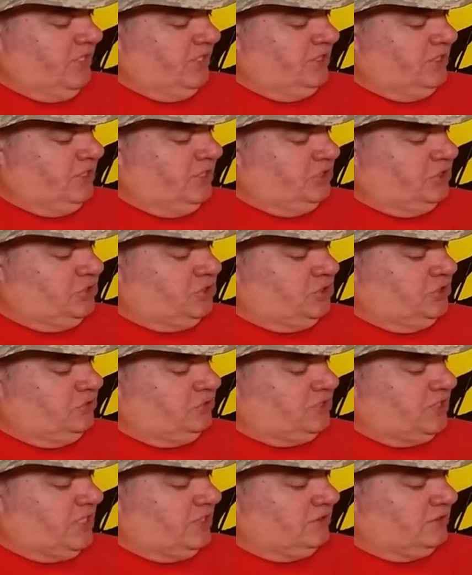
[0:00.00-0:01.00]
and then it
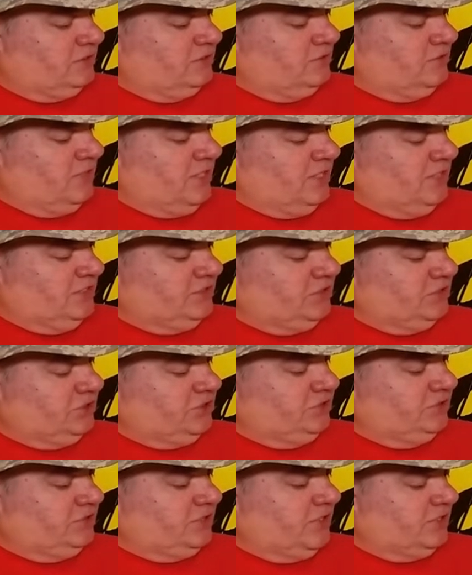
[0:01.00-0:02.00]
shoots out, I guess it
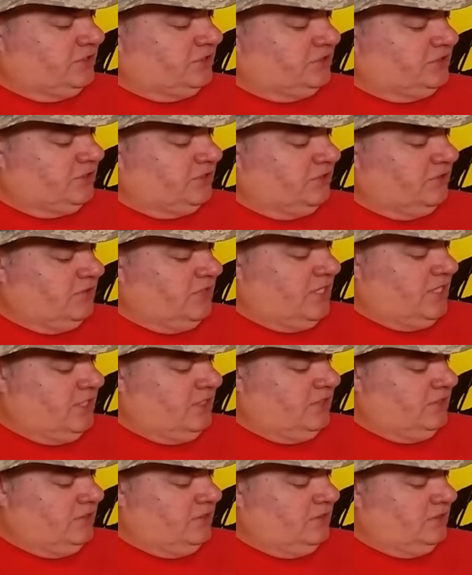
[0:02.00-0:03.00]
shoots out the
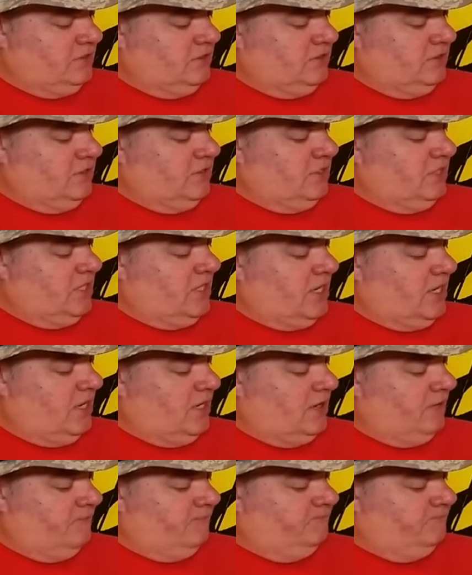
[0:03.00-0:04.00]
cigarette.
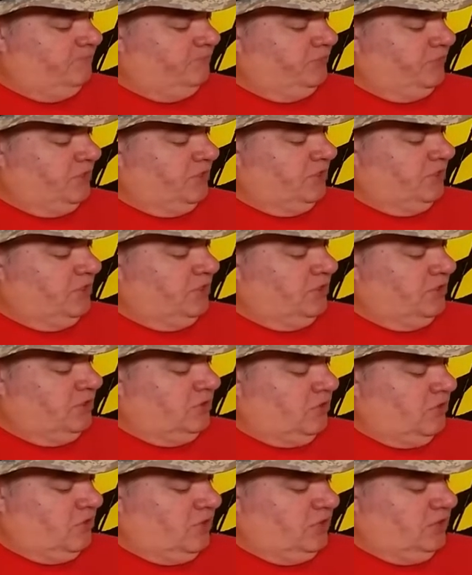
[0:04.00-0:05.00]

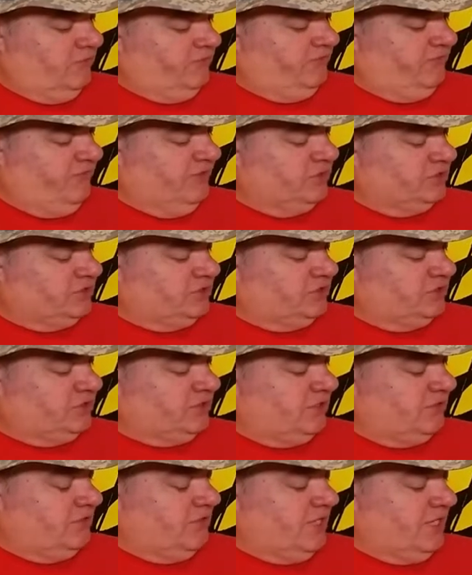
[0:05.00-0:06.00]
Or it fills the
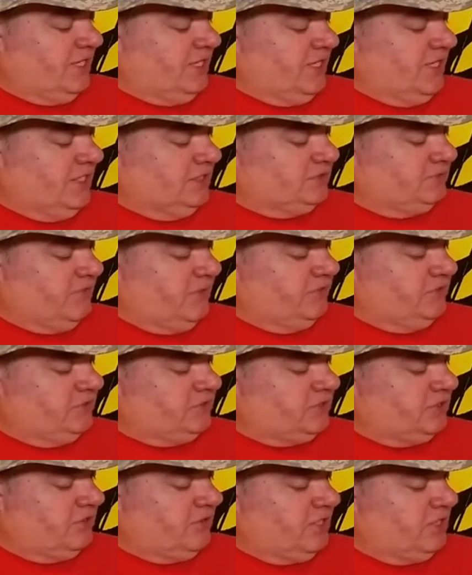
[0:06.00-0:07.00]
cigarette, I guess. Maybe the
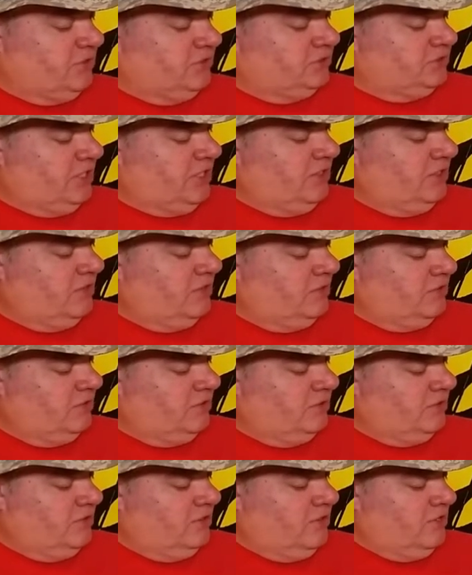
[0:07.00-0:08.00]
cigarette goes here.
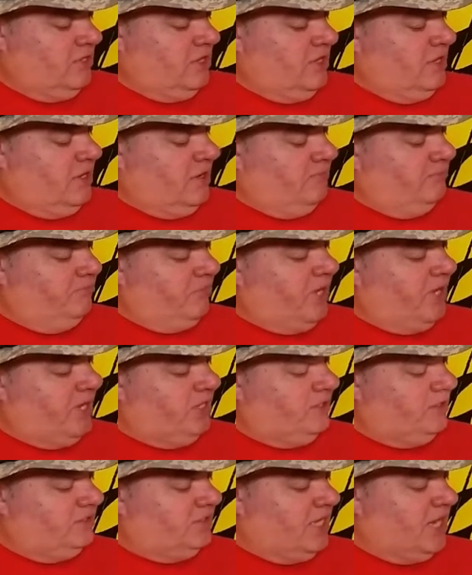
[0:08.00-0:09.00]

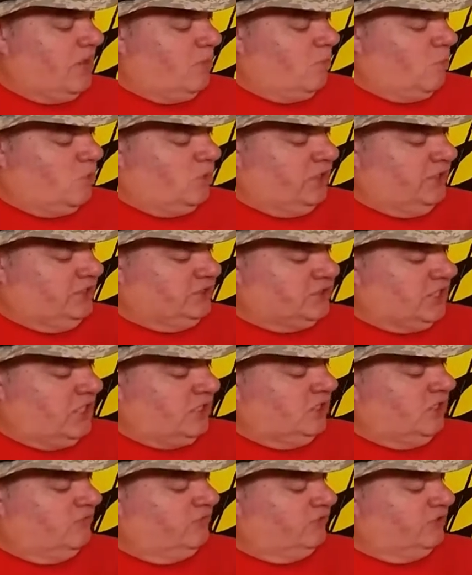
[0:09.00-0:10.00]
But they have warnings
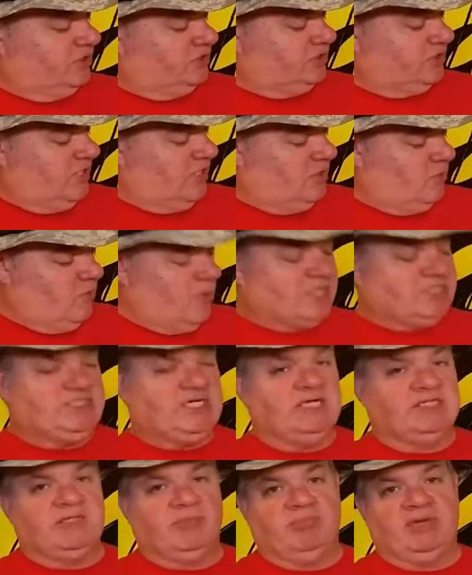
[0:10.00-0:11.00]
all over it saying,
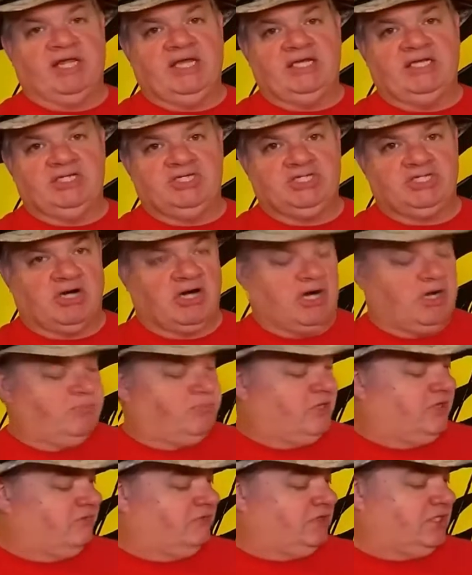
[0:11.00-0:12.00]
watch out, the blade is
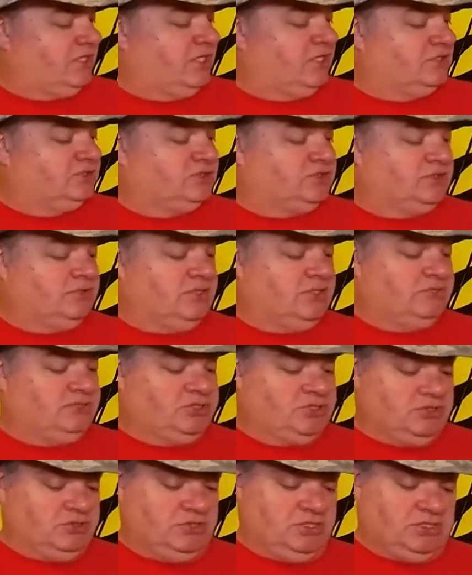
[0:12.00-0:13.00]
sharp and everything else. So I'm
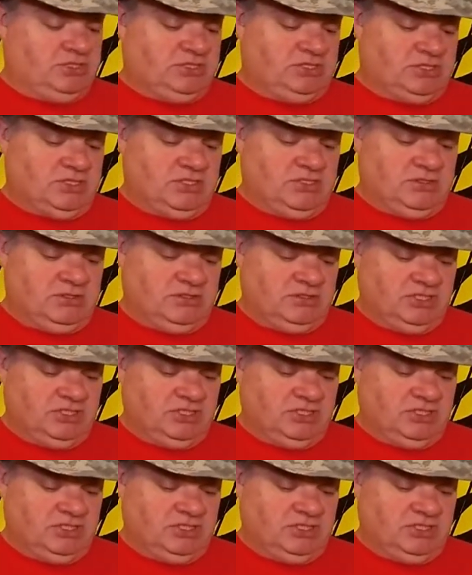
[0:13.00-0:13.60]
sure that